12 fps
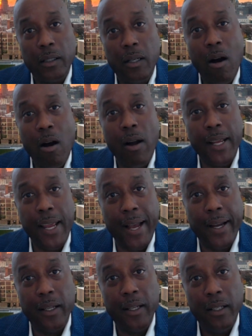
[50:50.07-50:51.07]

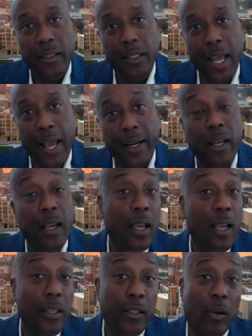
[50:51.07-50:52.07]
cardiac tech,
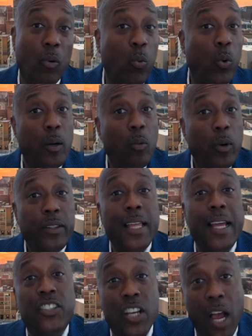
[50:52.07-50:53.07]
what
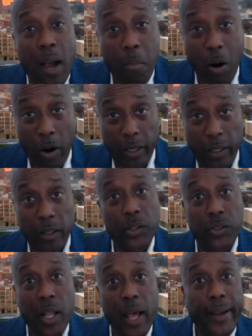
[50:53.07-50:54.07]
that job market
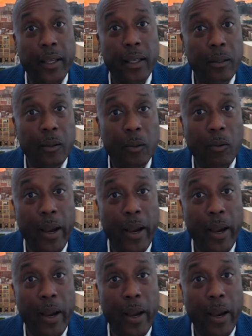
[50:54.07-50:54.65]
looks like, right?